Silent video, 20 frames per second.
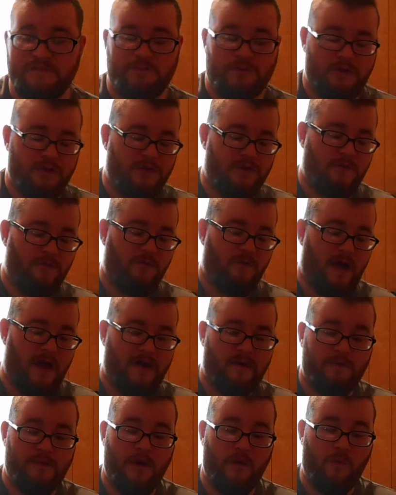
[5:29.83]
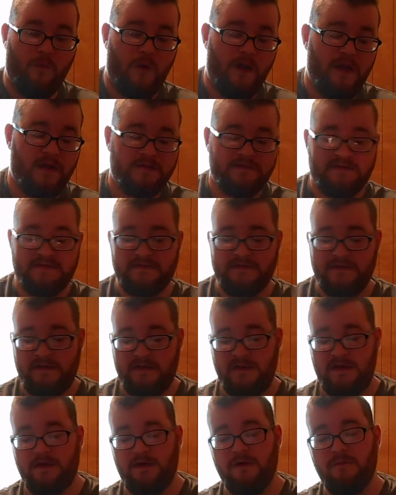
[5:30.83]
pretty cool. I don't know what else is
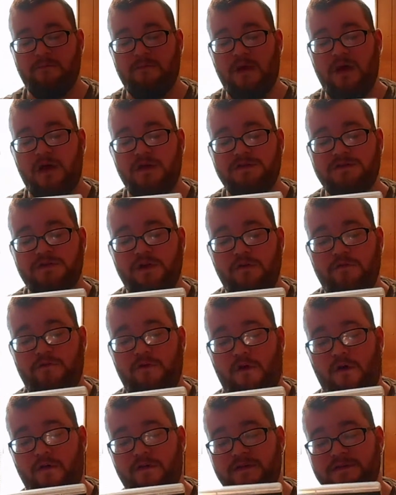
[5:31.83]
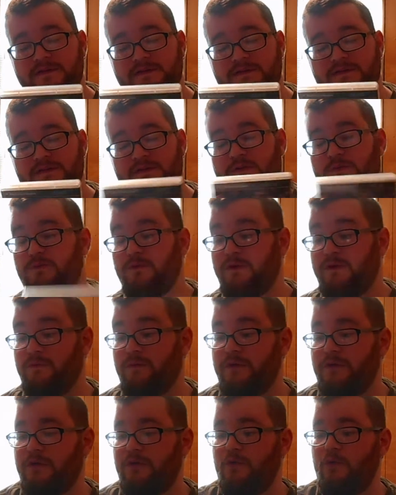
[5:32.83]
in here, but so far this is
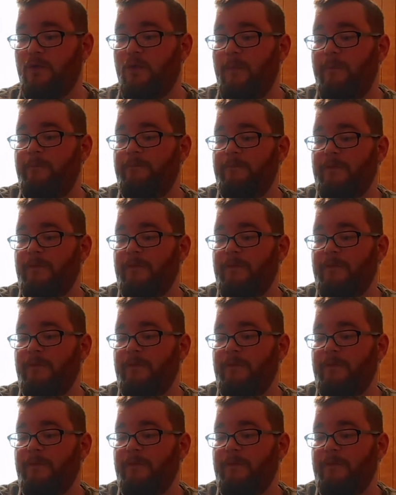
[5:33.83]
really cool.